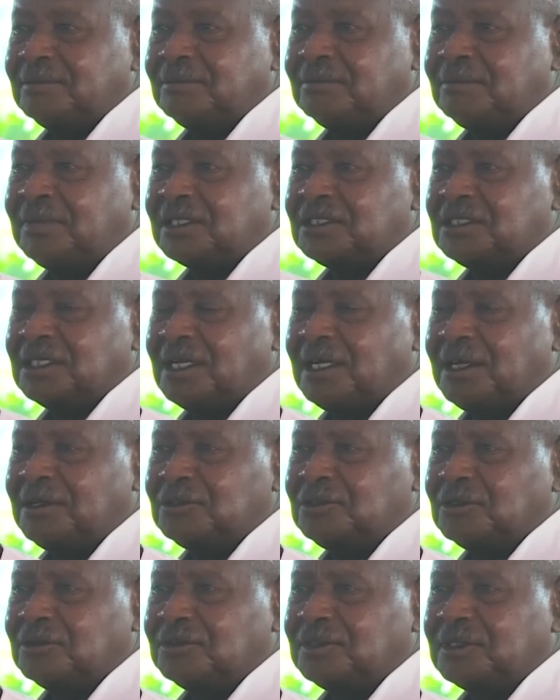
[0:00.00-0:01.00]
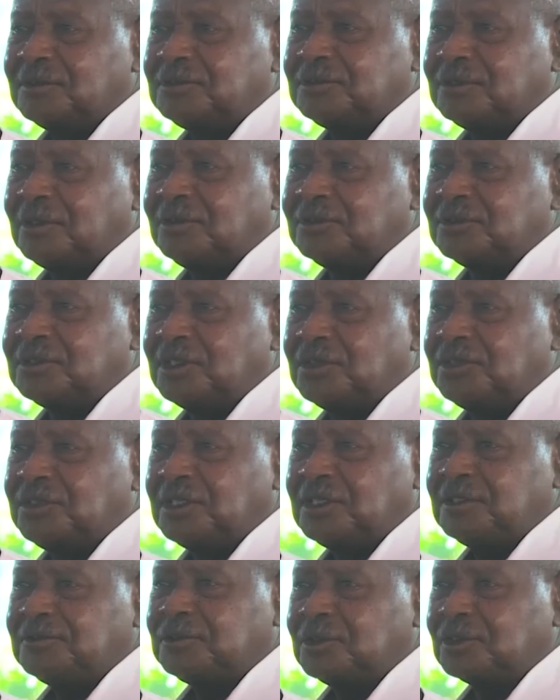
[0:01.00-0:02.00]
But out of the
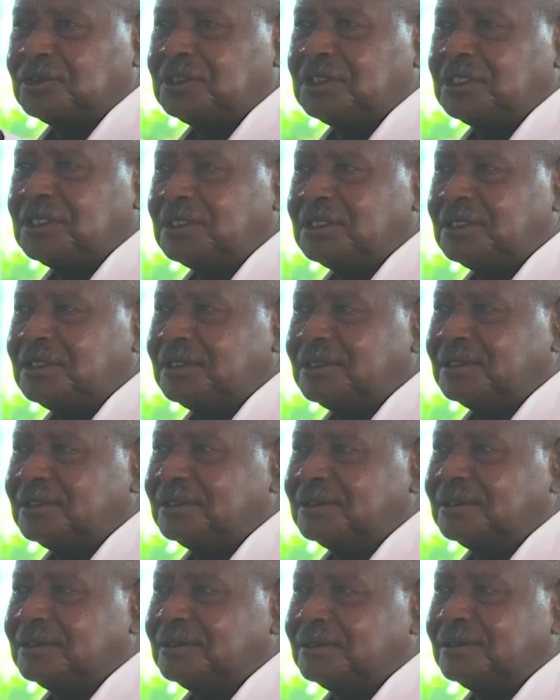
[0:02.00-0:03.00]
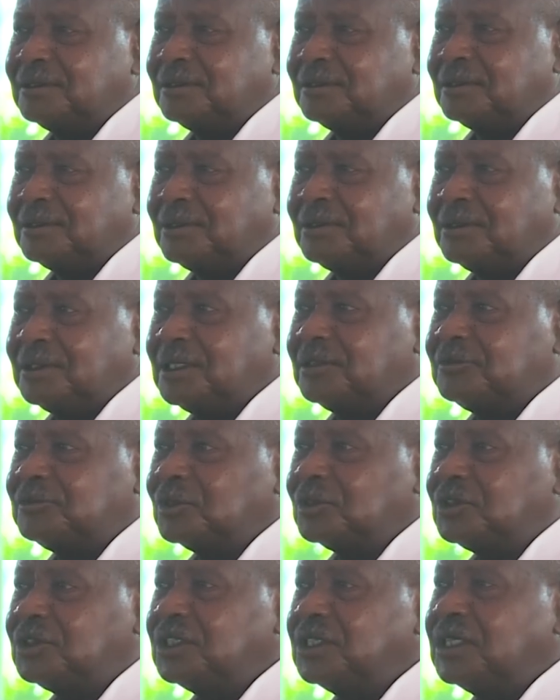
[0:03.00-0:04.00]
314, only
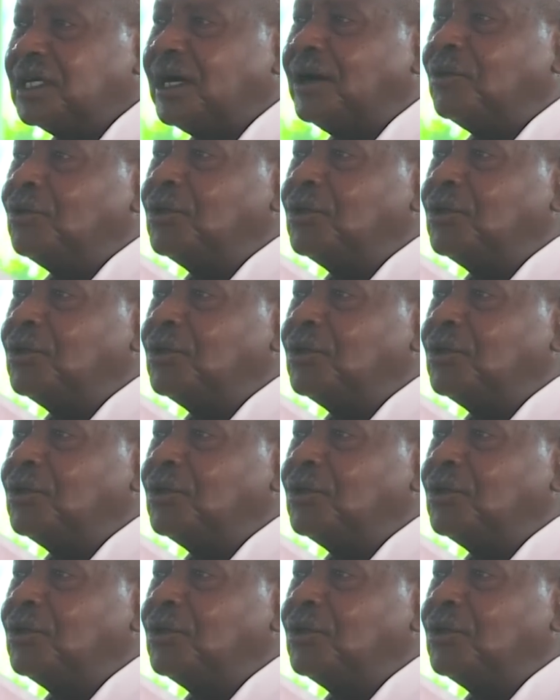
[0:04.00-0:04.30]
14 are